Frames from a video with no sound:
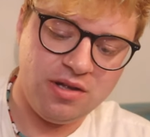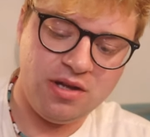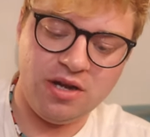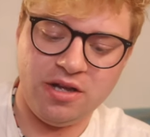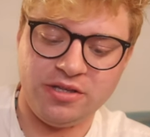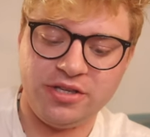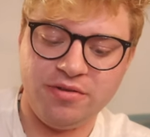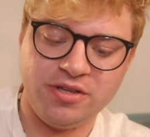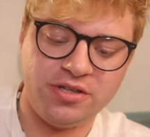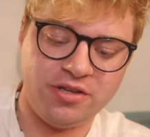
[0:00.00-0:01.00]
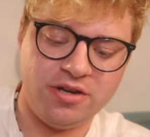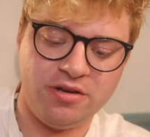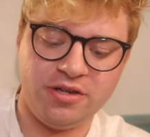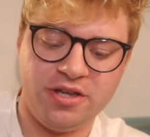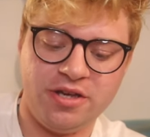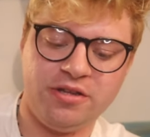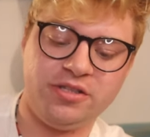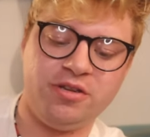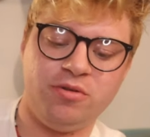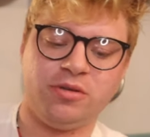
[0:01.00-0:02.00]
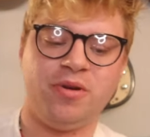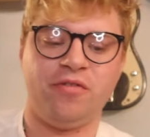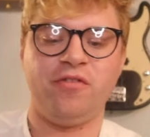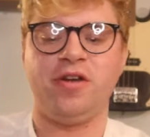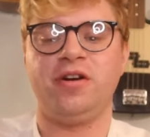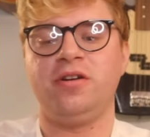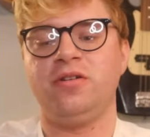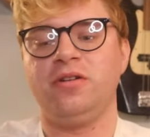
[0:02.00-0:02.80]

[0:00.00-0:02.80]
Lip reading: Let's give this a go again. Let's see what's my favorite.